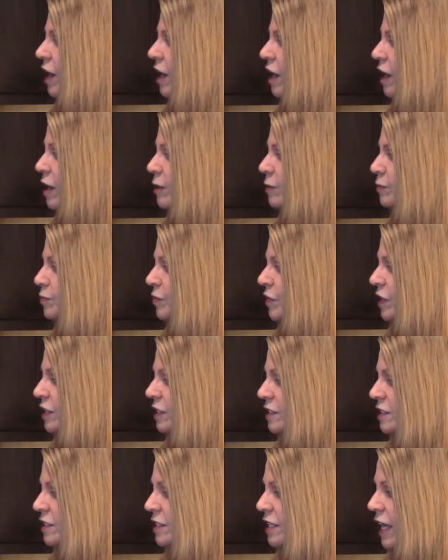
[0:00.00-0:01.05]

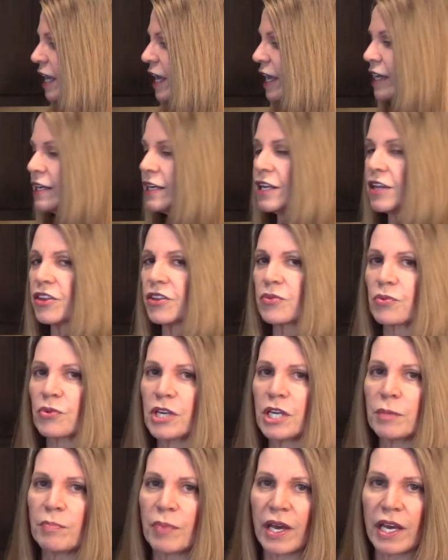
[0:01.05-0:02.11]
It's an
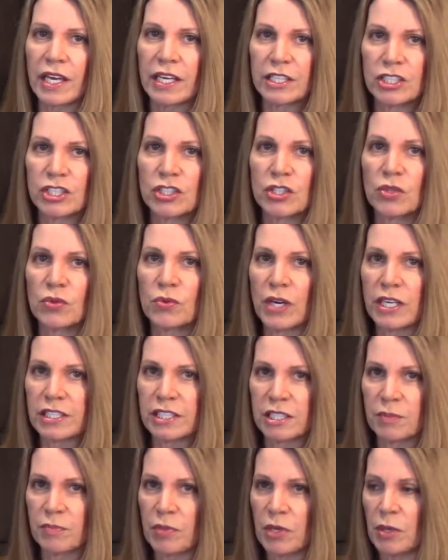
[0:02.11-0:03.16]
83-page
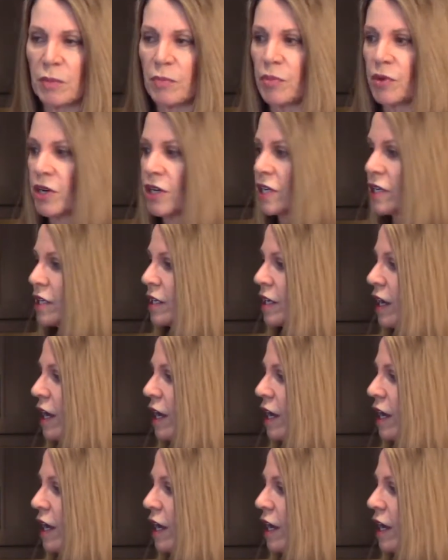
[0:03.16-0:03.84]
recipe book.